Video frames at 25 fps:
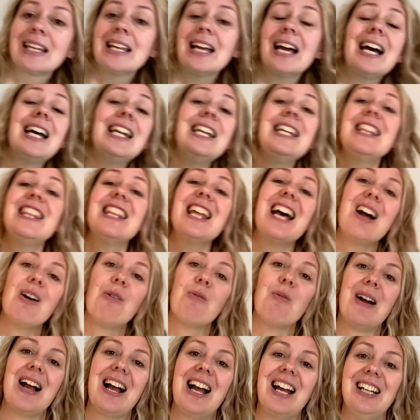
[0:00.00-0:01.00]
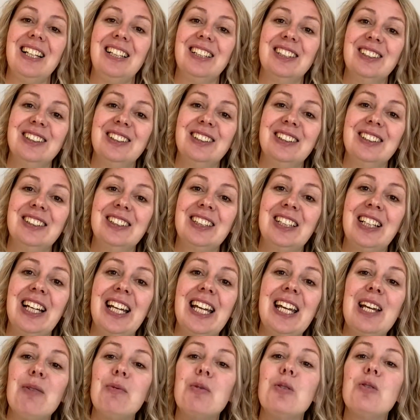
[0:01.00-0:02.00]
And in that way,
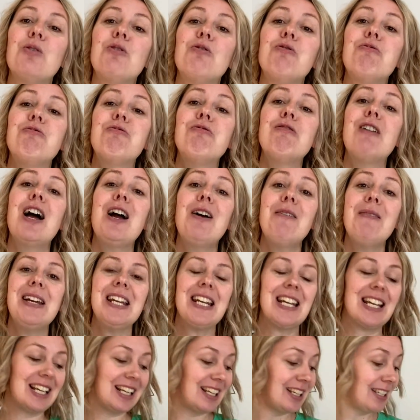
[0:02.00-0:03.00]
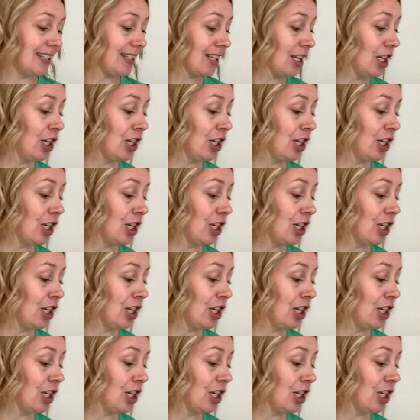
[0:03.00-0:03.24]
it will grow in us,